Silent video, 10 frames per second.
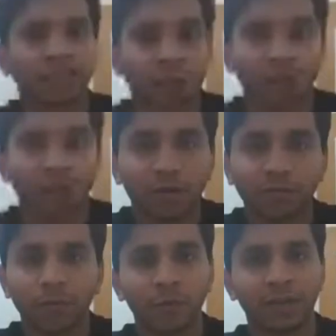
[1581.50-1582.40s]
thinking of
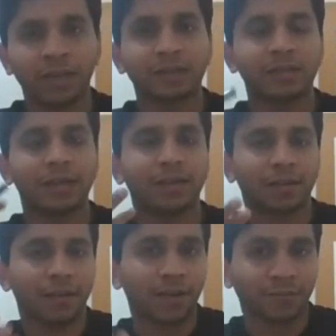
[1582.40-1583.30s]
when they are saying
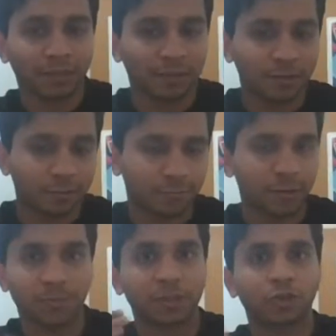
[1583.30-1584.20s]

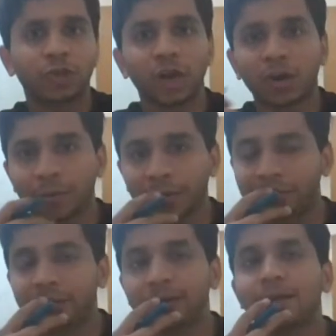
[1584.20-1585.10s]
something should not be
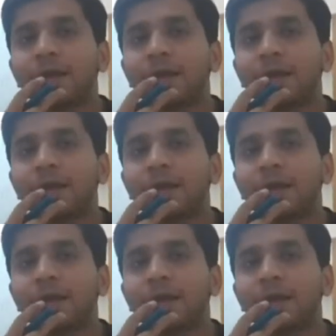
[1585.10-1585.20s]
written?